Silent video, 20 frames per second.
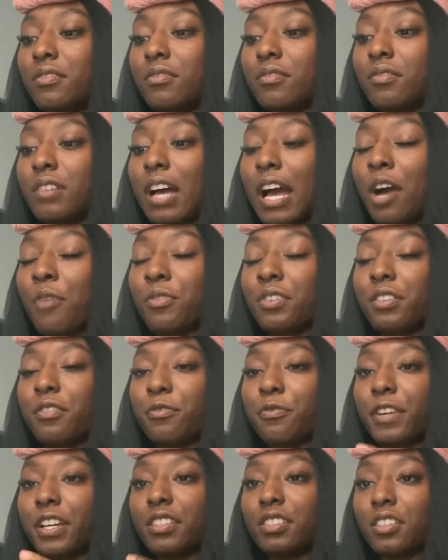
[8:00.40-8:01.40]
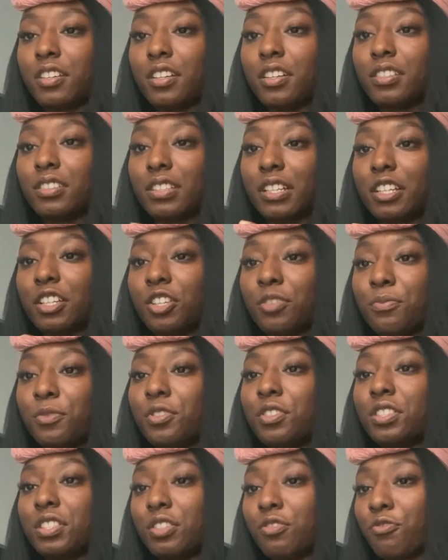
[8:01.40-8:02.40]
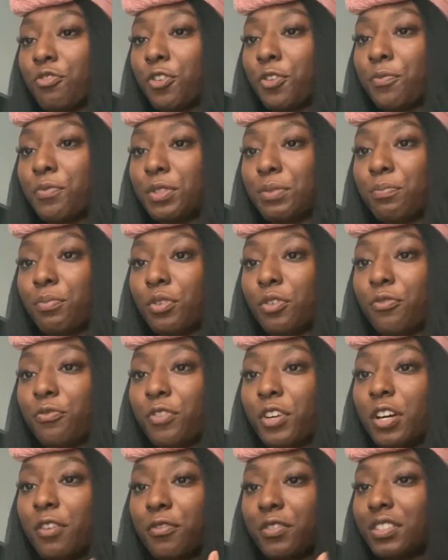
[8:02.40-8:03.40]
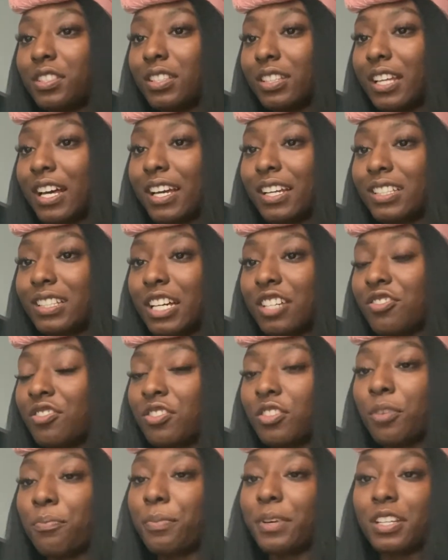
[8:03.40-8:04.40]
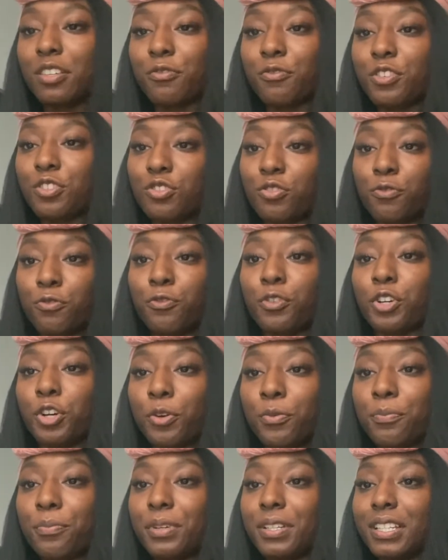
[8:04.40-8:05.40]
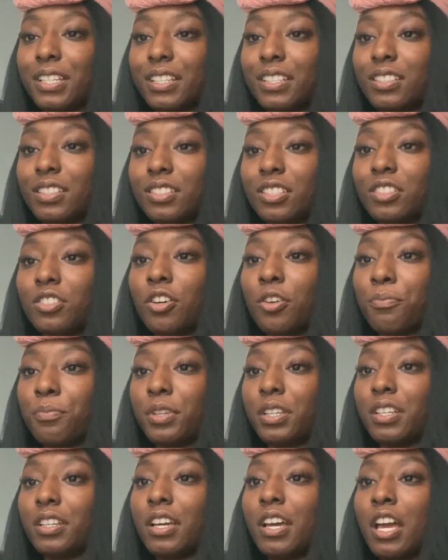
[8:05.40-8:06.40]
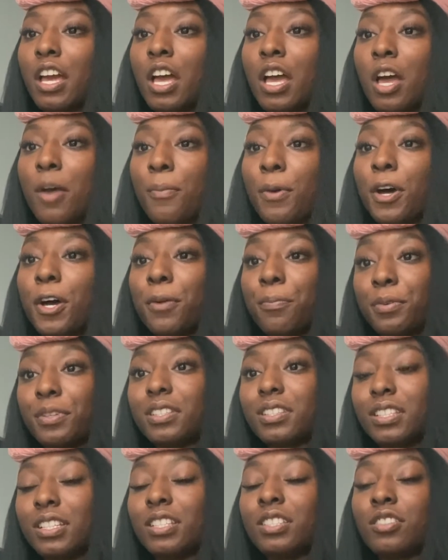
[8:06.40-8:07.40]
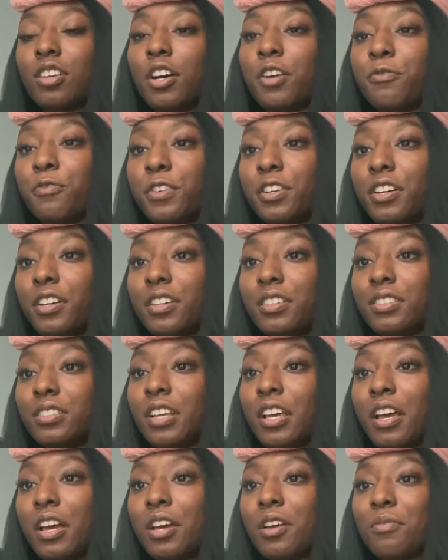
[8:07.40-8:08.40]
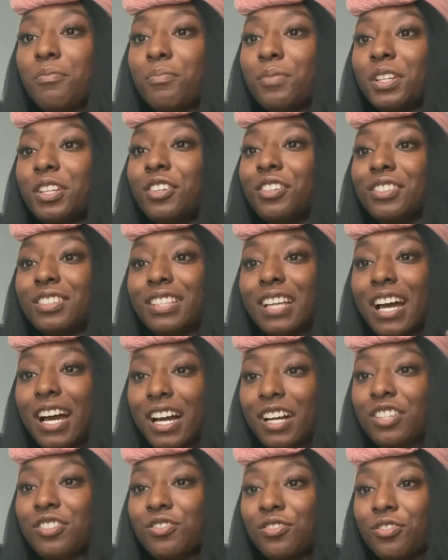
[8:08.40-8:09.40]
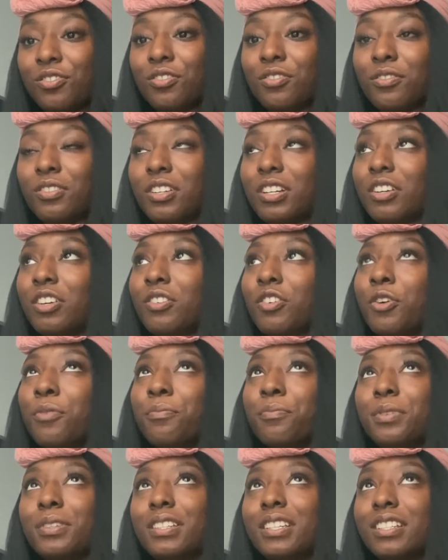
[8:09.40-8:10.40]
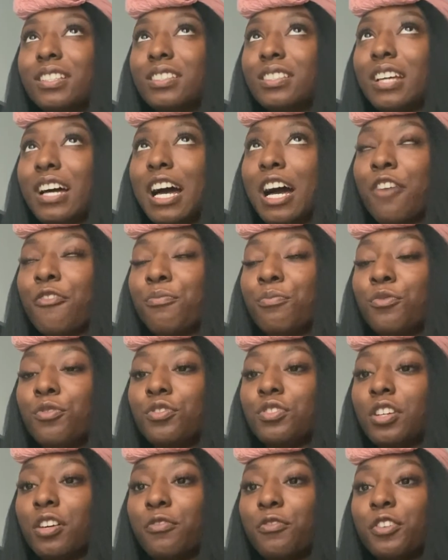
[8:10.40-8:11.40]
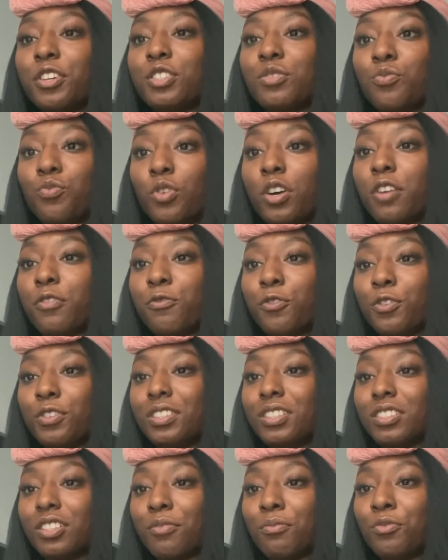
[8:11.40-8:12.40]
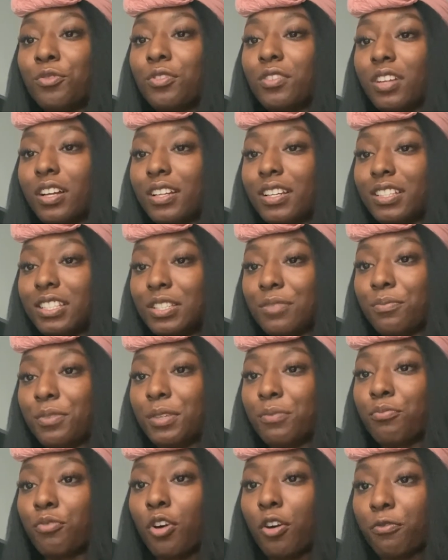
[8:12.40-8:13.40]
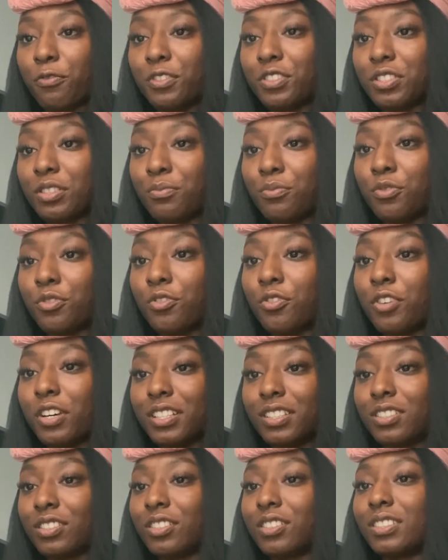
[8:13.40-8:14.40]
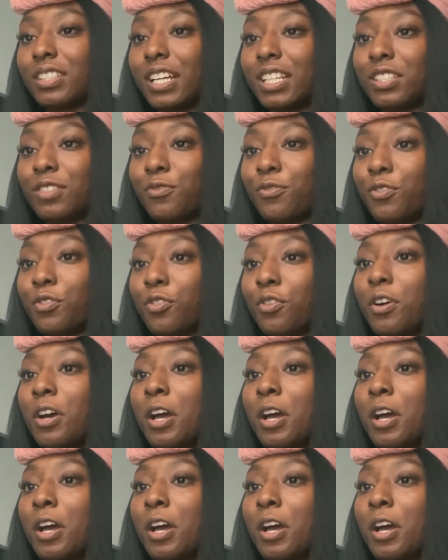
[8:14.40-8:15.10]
how it affects us and community groups, but further to that, it's actually not beneficial for companies to not be purposely diverse, because actual companies that have more diverse workforces are more likely to be profitable and successful,